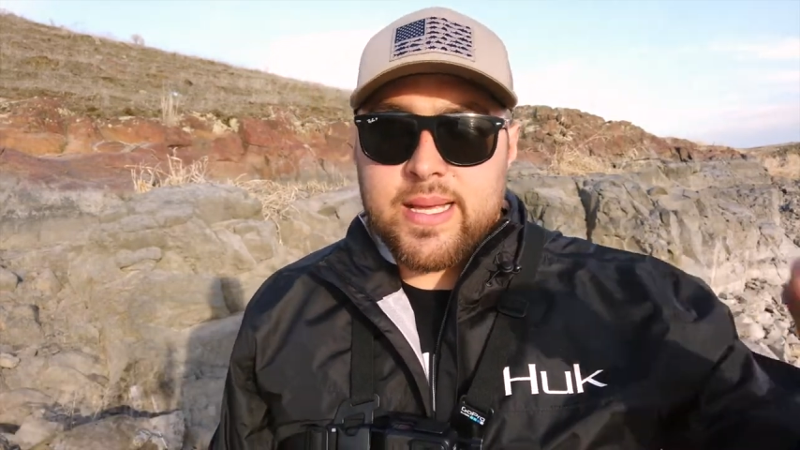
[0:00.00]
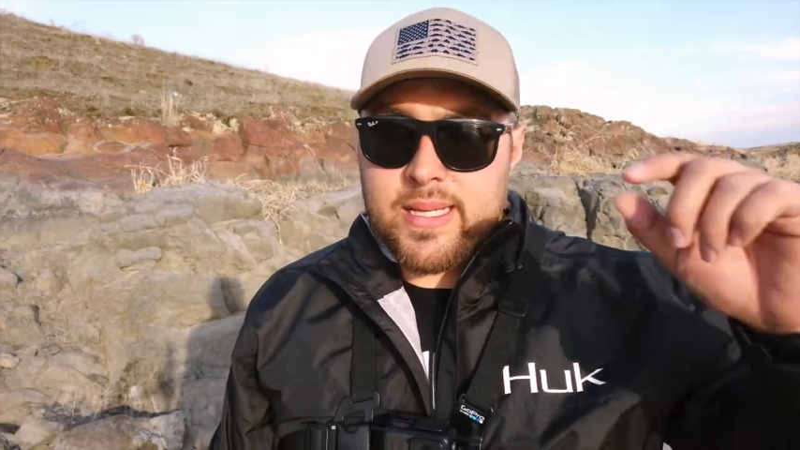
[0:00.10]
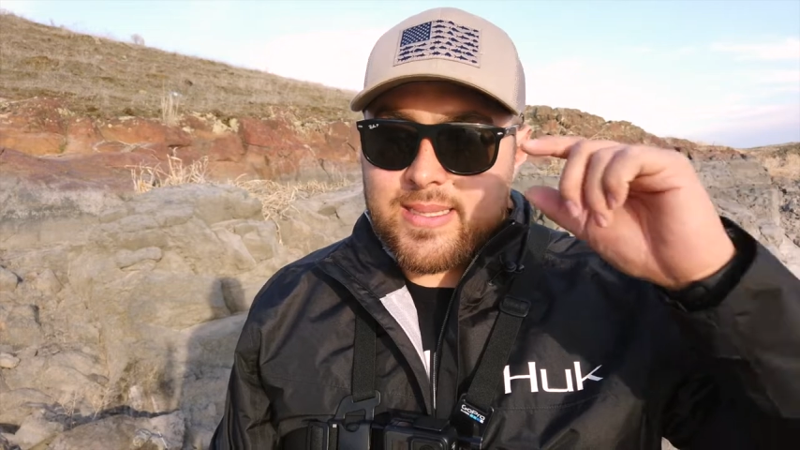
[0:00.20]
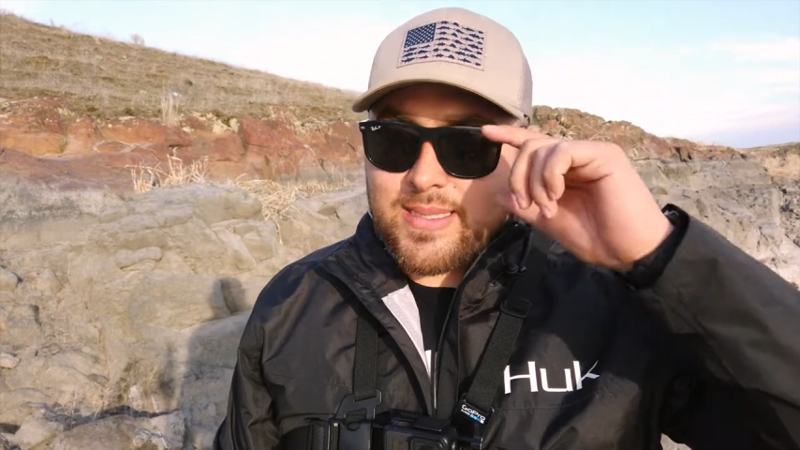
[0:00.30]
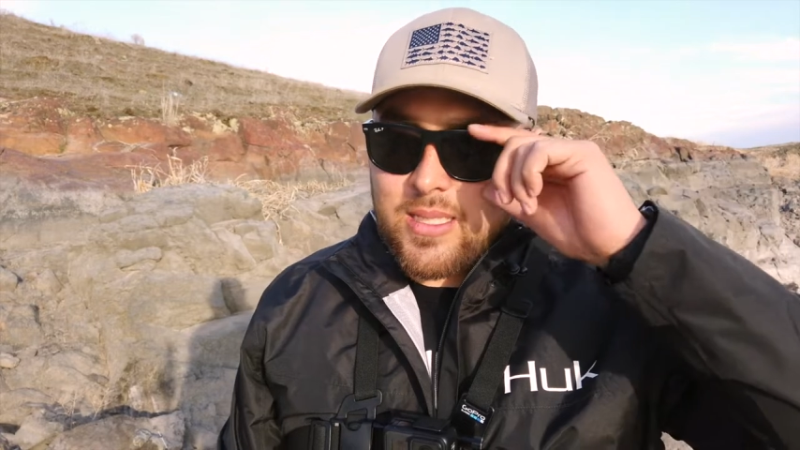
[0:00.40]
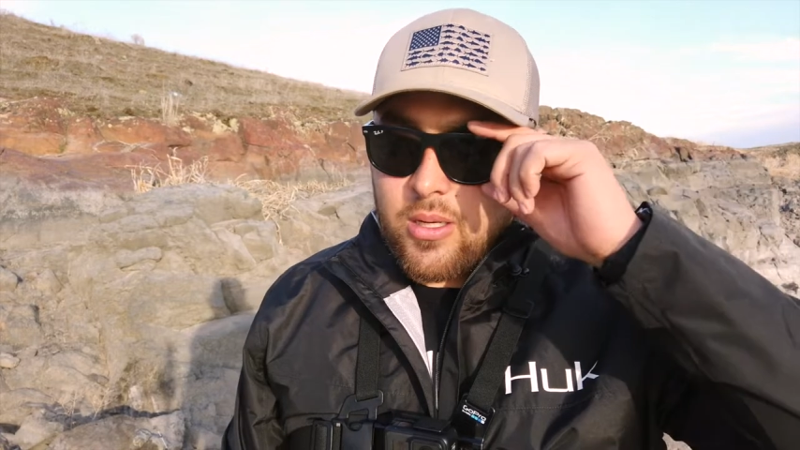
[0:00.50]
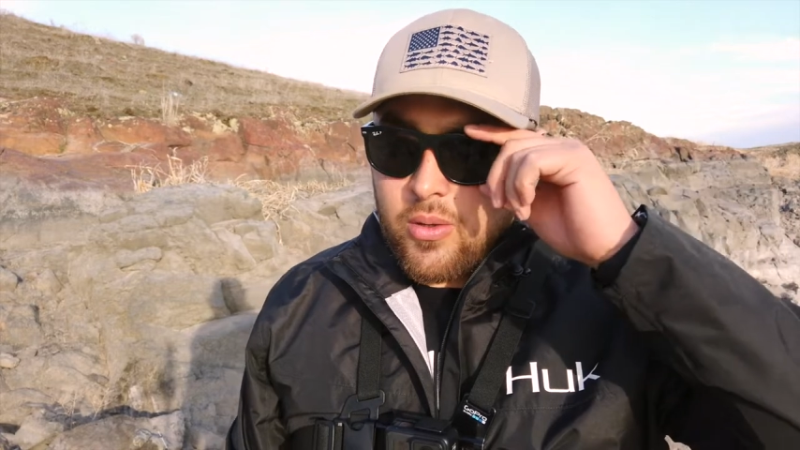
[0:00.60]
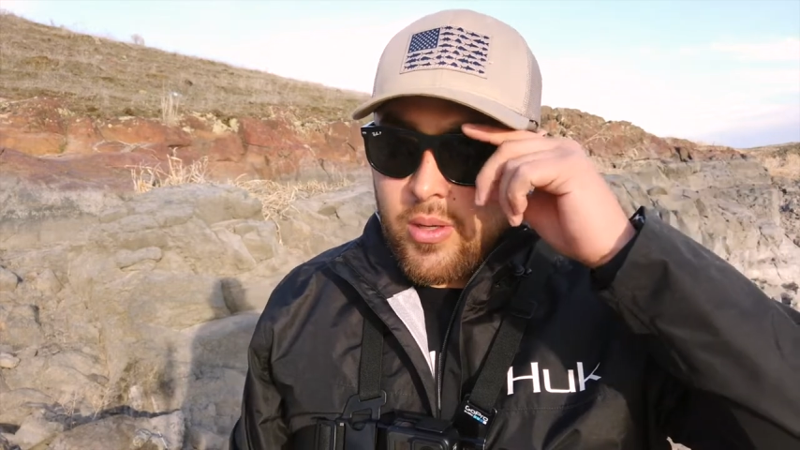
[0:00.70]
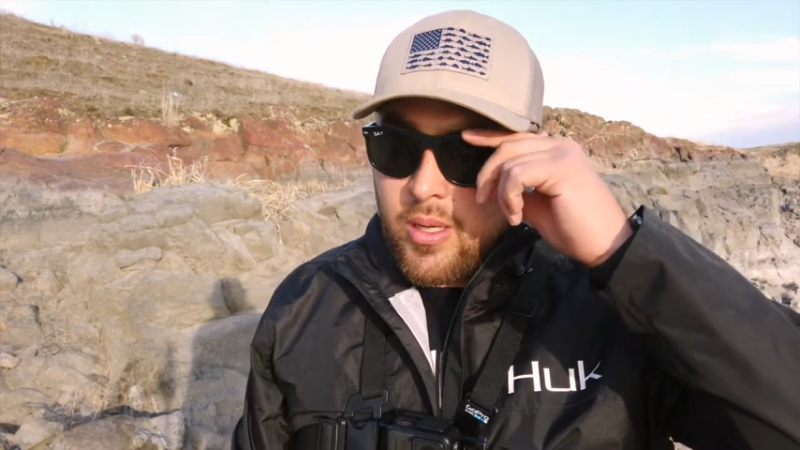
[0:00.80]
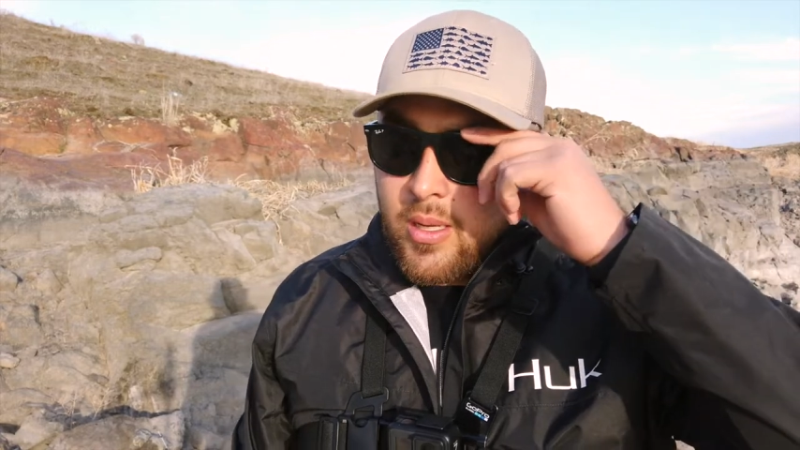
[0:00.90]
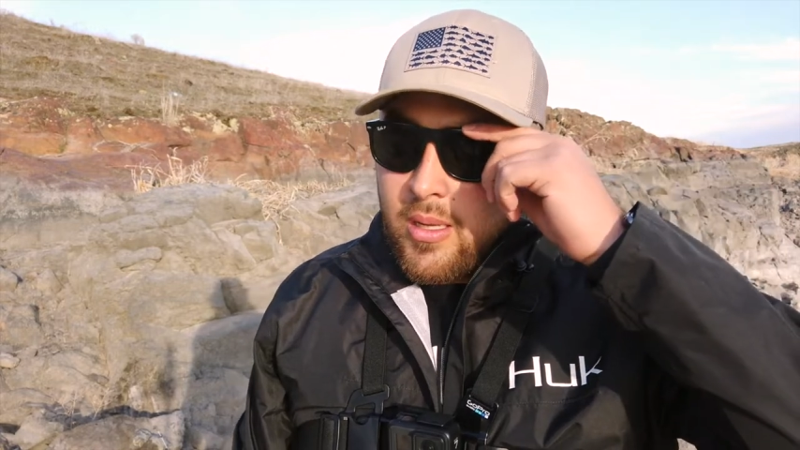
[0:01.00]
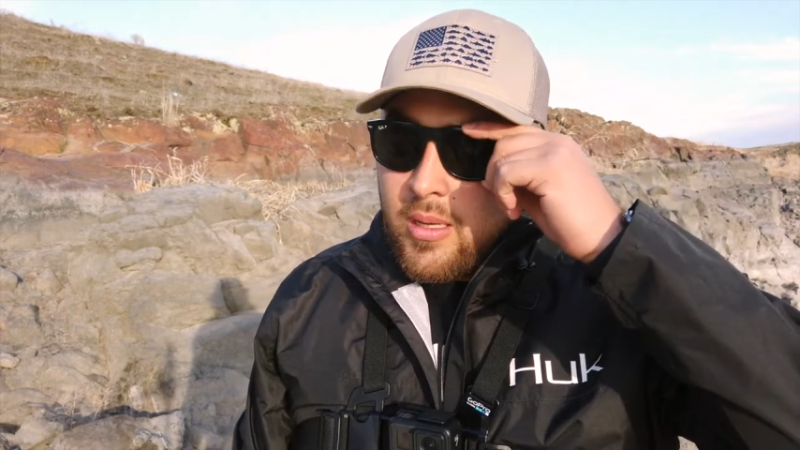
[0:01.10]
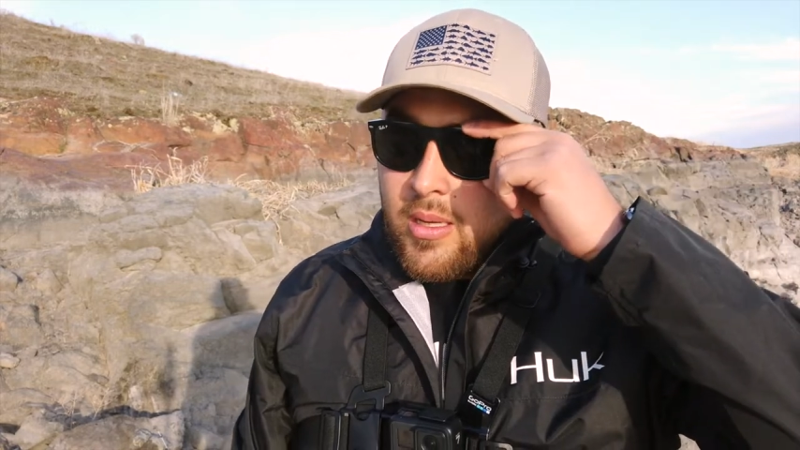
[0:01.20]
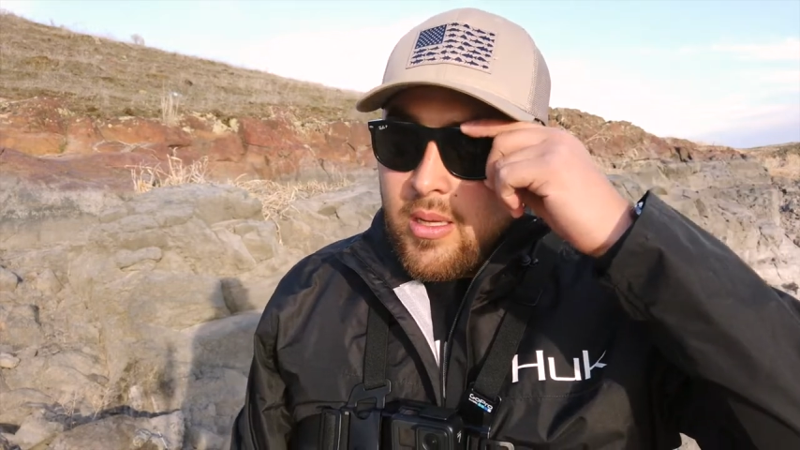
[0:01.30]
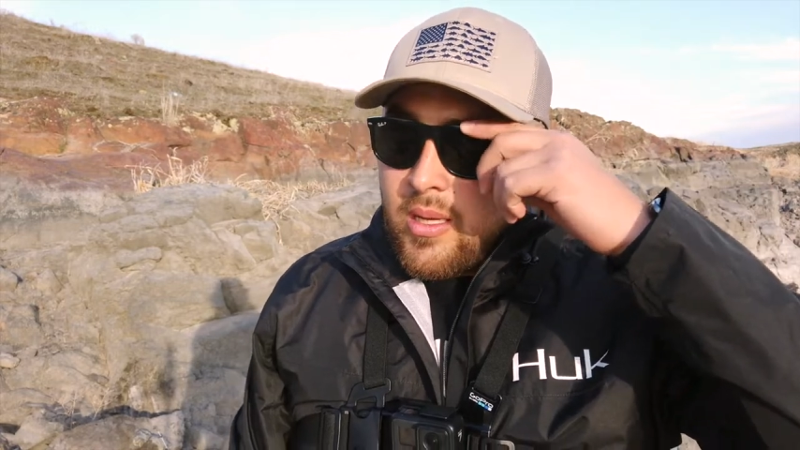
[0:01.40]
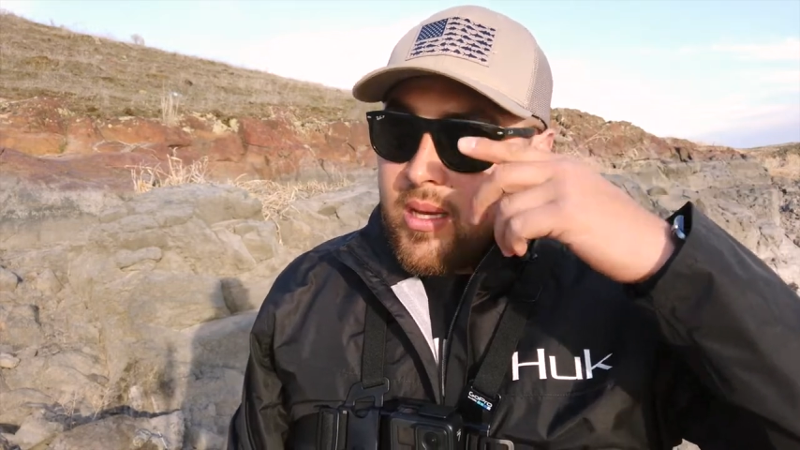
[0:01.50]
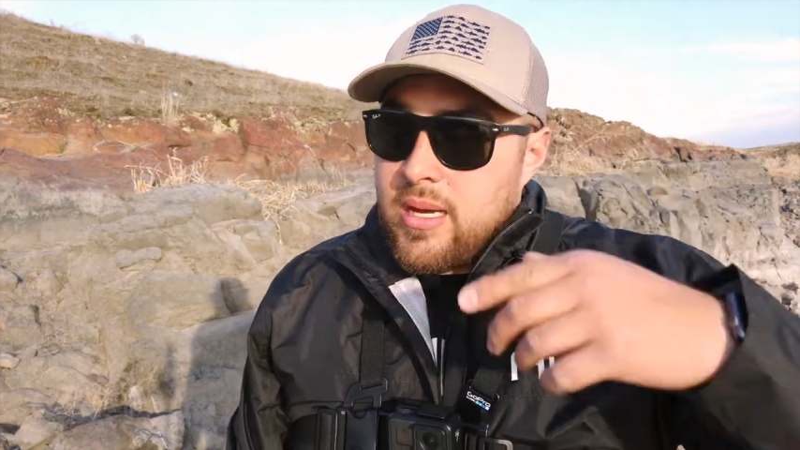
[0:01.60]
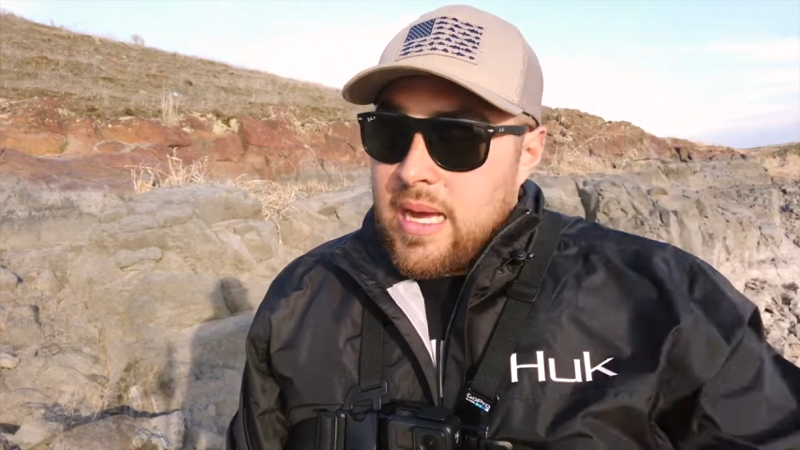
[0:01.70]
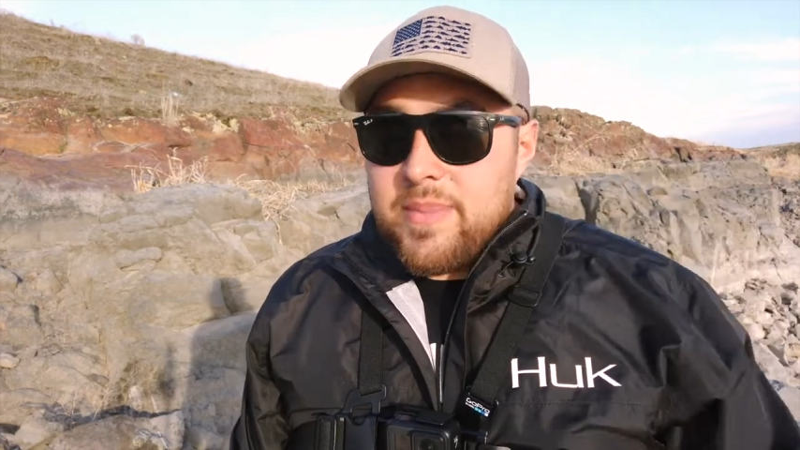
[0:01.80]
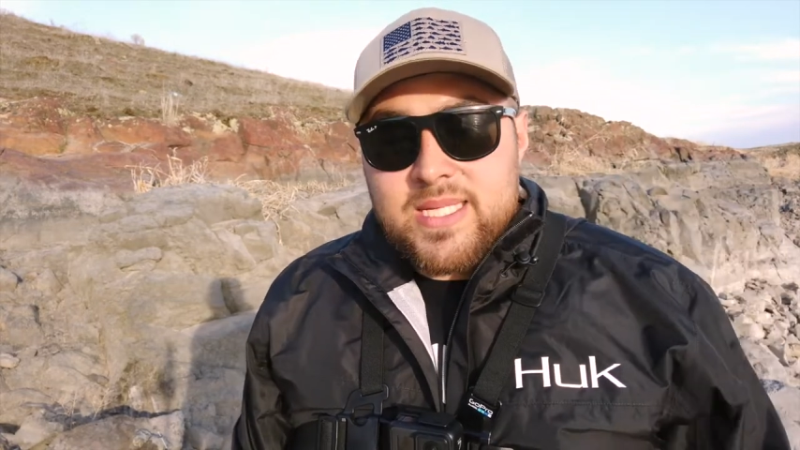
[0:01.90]
and so
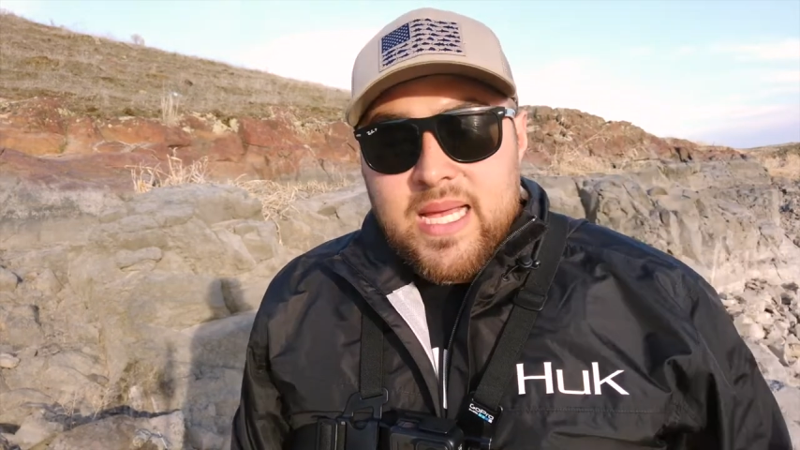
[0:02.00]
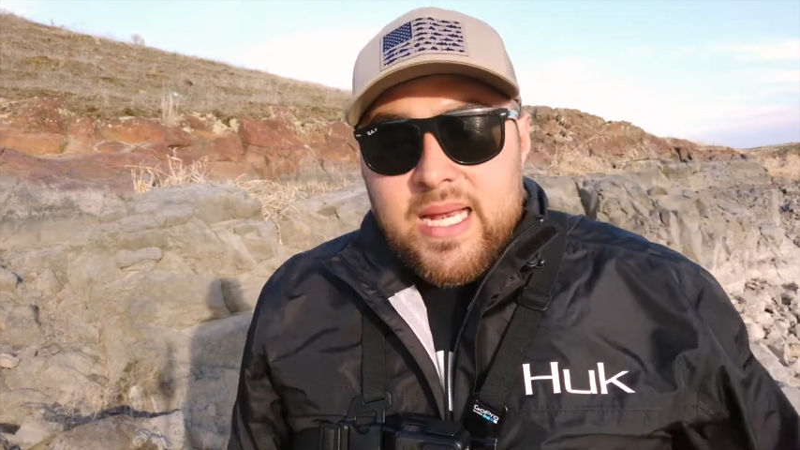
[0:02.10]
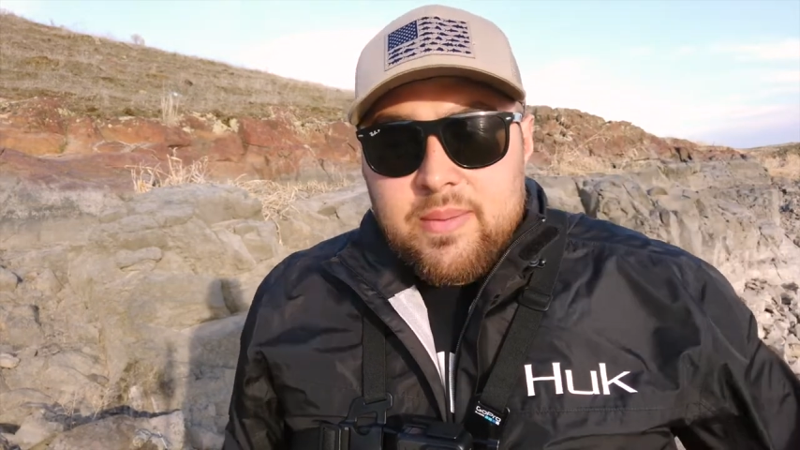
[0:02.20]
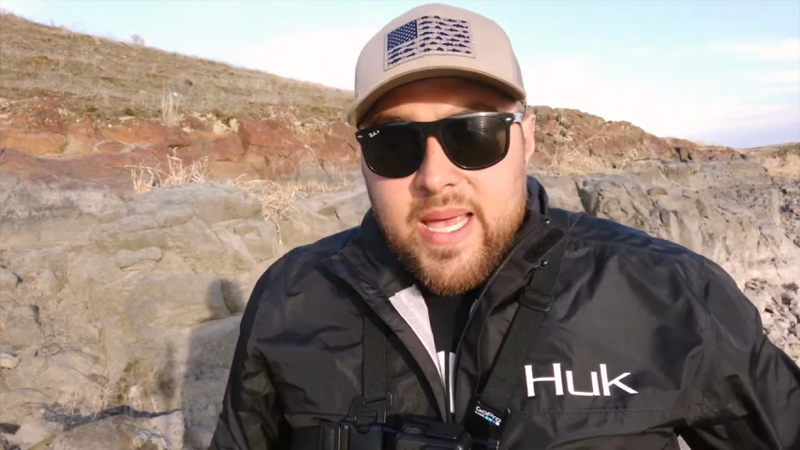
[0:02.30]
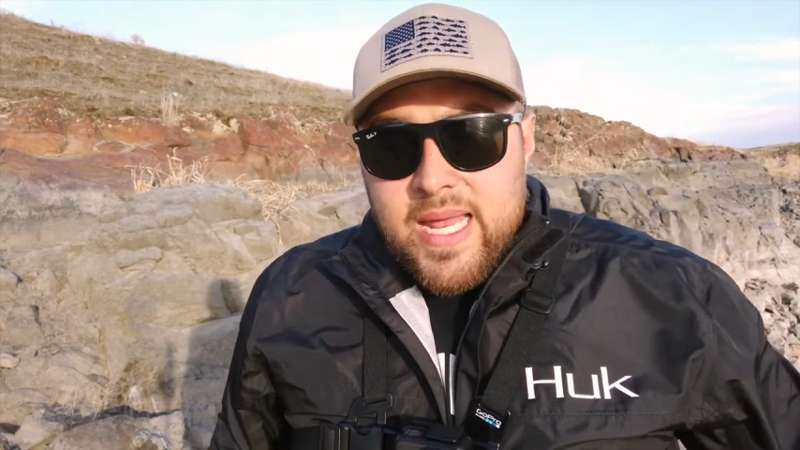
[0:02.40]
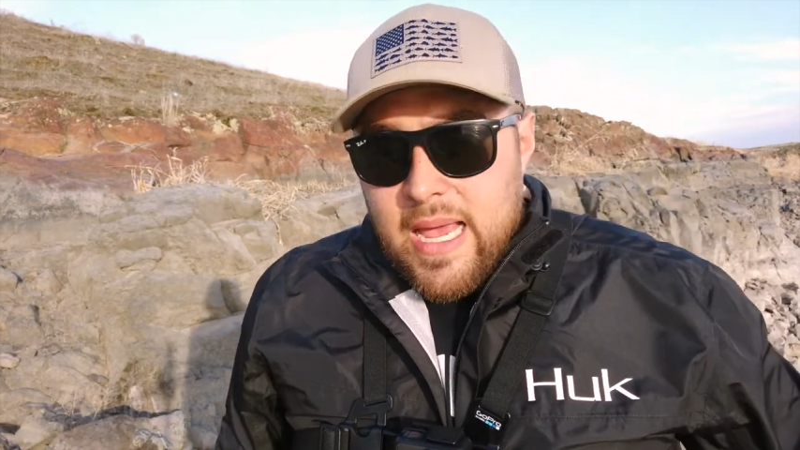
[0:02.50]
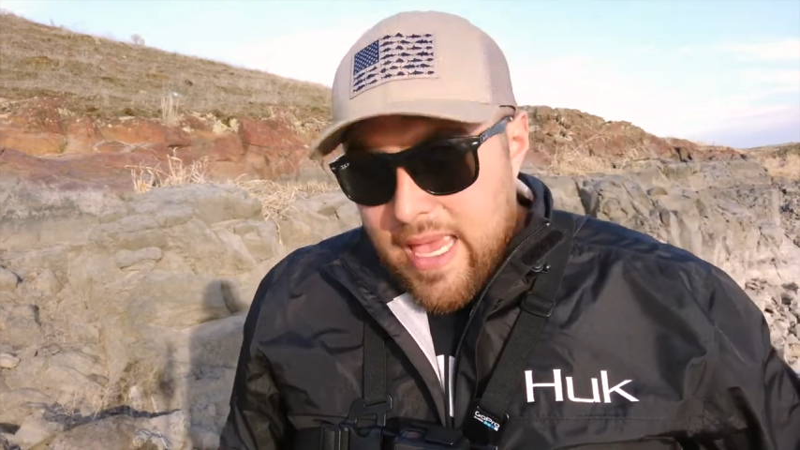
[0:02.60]
I'm excited, man.